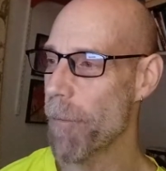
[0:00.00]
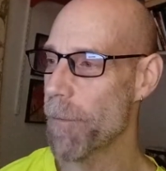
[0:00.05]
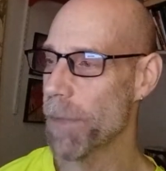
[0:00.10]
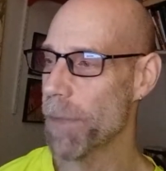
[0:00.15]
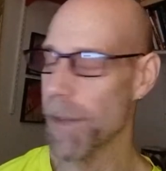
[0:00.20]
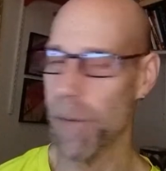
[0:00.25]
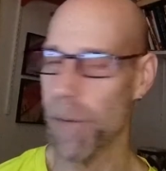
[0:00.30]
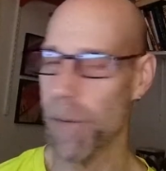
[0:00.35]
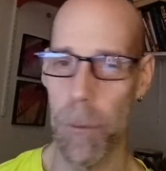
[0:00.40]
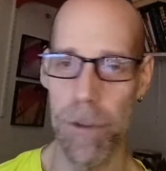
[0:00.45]

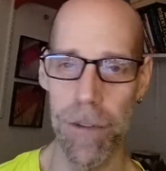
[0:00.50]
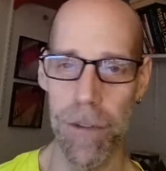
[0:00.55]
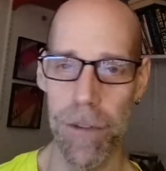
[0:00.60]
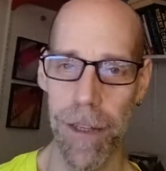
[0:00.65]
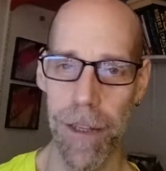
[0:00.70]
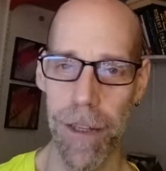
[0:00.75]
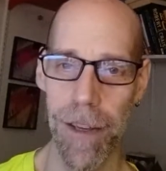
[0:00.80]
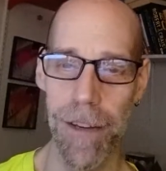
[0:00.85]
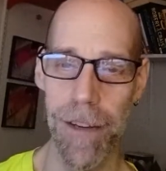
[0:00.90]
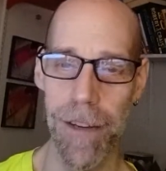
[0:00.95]
Which they
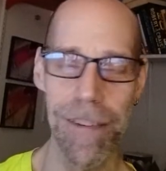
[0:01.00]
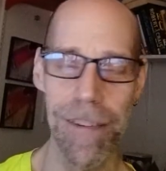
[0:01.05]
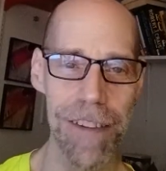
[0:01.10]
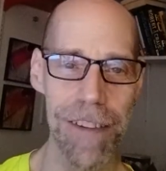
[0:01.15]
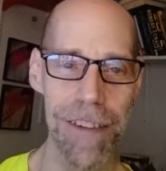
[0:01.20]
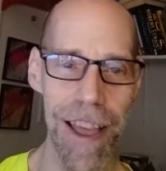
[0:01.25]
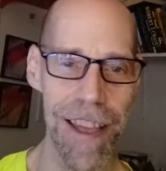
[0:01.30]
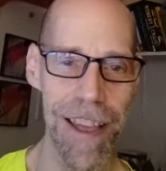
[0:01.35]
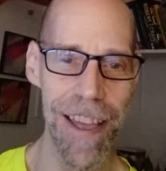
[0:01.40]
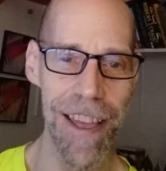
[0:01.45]
did,
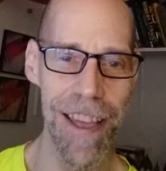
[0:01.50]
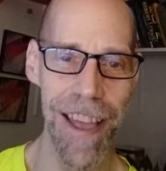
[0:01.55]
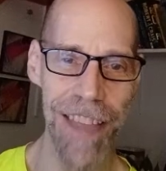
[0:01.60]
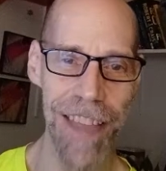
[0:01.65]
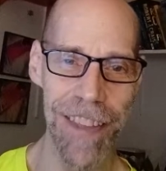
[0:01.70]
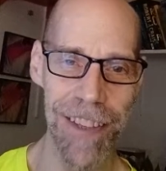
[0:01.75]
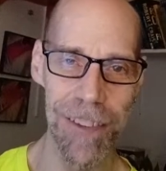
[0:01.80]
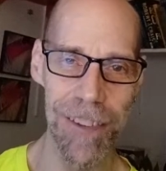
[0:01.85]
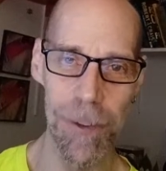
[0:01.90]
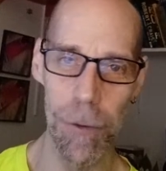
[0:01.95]
and they
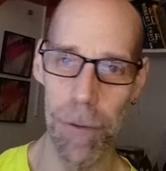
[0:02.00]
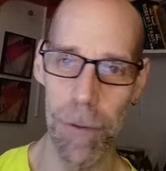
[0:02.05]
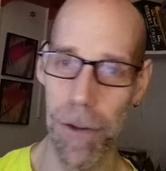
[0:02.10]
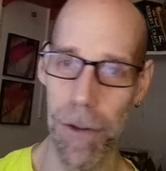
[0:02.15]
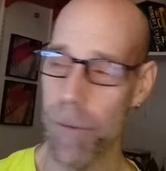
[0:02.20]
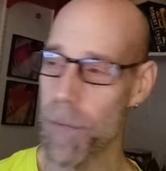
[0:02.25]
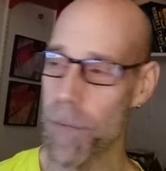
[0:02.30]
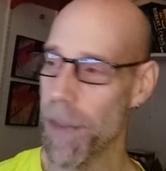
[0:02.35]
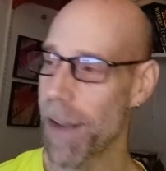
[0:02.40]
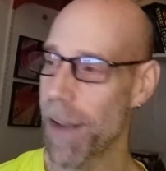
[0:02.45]
still do.
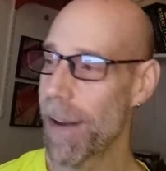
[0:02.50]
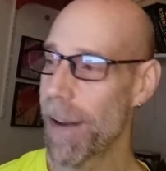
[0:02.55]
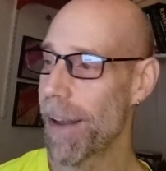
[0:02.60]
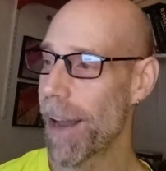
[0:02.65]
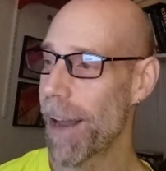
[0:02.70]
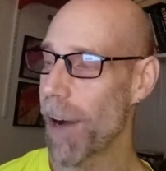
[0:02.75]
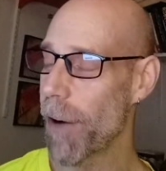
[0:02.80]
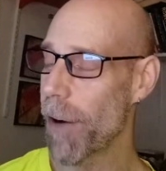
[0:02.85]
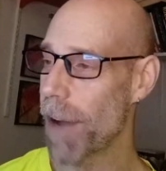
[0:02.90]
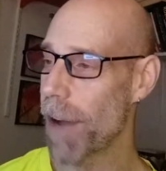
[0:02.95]

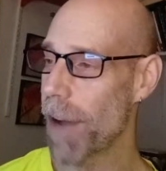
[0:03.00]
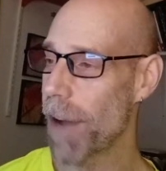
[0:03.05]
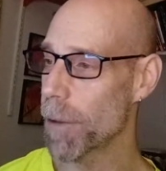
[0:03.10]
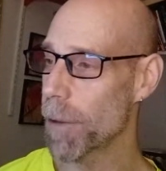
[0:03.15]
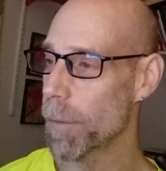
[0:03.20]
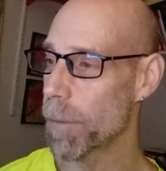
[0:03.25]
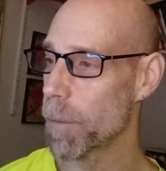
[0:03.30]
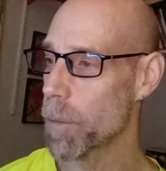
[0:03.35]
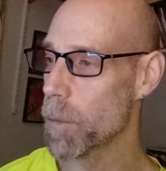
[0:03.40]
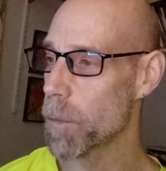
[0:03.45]
However,
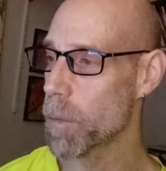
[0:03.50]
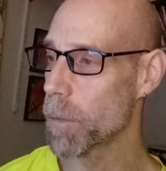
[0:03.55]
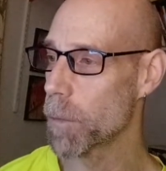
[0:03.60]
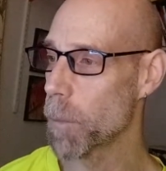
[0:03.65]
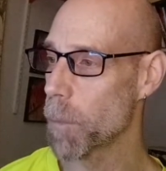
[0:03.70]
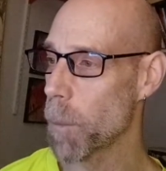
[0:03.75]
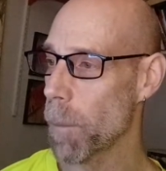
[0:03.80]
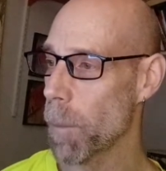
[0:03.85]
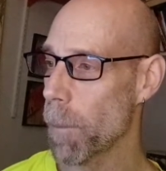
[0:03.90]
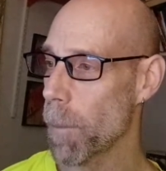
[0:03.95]

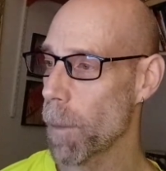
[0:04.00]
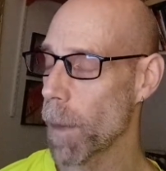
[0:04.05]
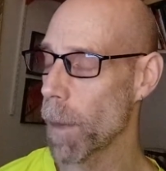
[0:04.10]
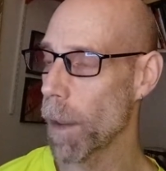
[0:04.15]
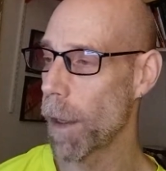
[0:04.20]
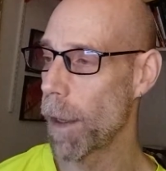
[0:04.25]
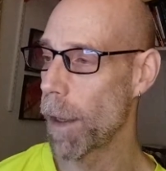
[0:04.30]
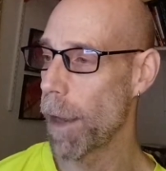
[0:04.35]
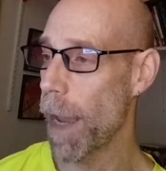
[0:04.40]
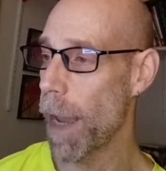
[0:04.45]

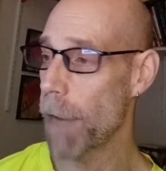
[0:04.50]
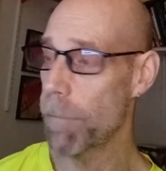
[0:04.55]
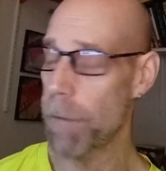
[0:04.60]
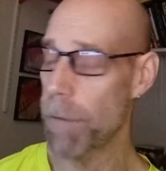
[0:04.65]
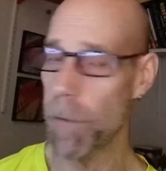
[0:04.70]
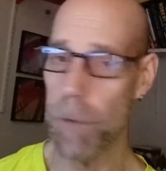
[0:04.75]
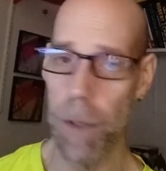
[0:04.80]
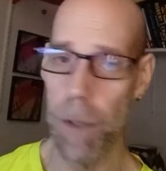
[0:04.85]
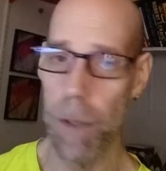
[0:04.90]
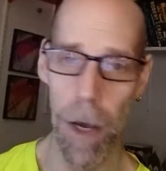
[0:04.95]
at
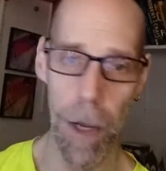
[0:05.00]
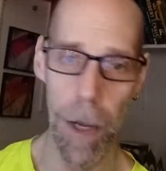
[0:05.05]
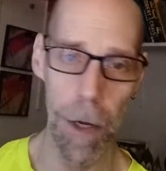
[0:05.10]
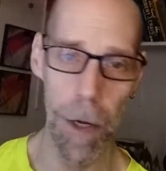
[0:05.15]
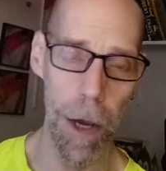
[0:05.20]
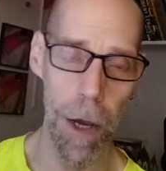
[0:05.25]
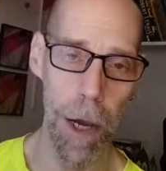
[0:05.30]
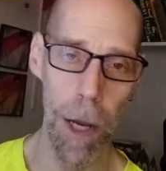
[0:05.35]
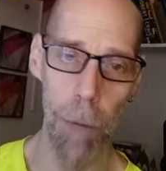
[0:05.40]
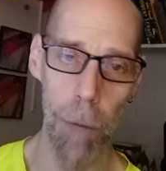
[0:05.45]
59,
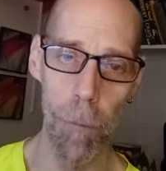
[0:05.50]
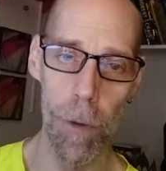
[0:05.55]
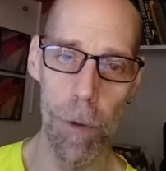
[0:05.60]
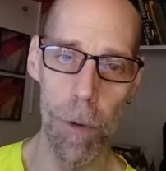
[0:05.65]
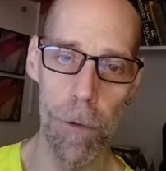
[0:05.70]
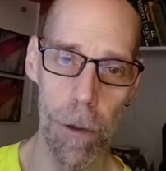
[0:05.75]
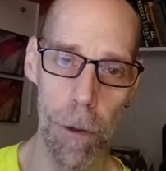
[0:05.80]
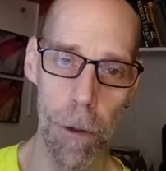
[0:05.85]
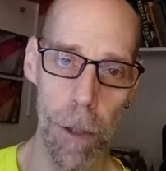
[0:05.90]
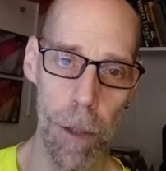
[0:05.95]
I am
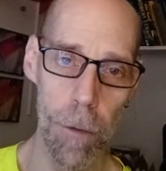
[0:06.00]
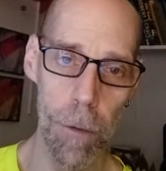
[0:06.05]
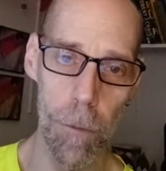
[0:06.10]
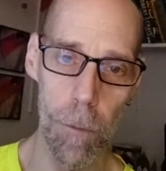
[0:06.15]
returning.